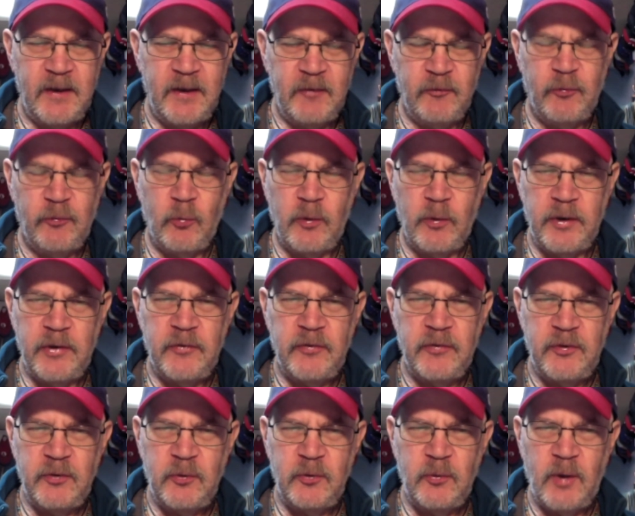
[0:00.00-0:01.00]
in
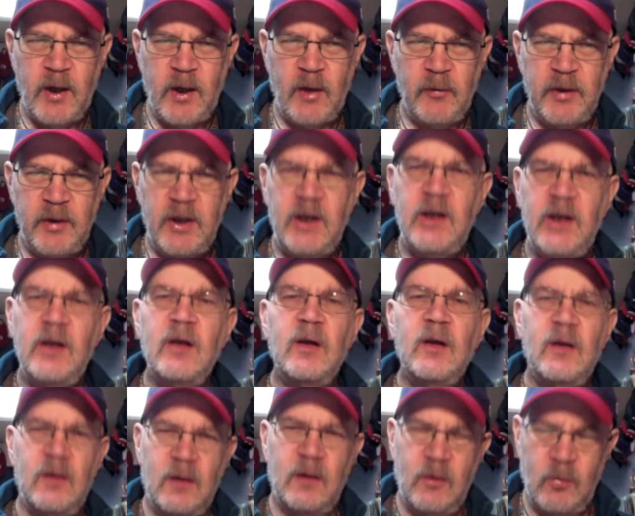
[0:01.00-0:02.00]
42, how he
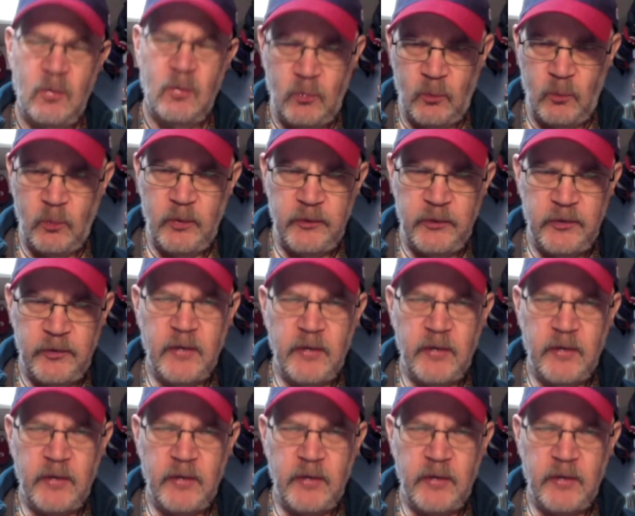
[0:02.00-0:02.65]
was